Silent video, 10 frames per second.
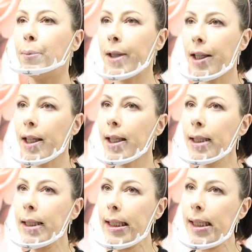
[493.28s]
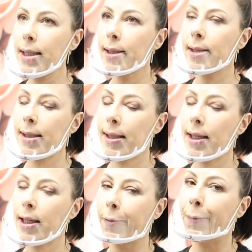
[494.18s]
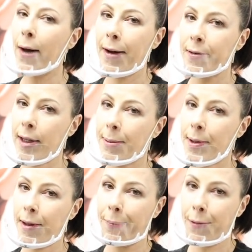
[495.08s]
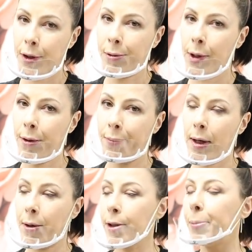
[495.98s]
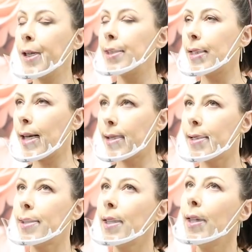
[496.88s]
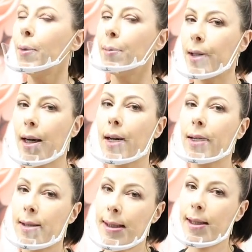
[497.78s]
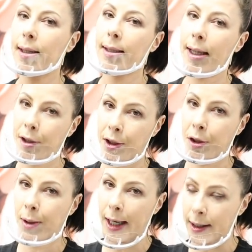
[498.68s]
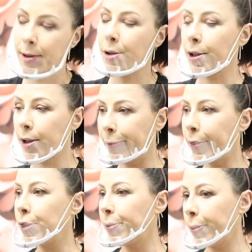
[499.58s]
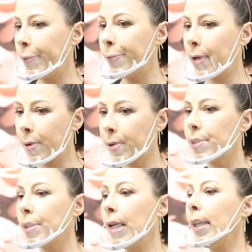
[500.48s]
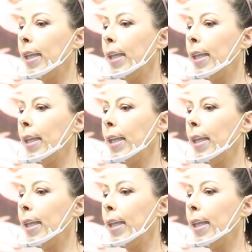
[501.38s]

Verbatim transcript: We cleanse the skin five times in the first 24 hours because that's when the skin is actually drained during the first 24 hours.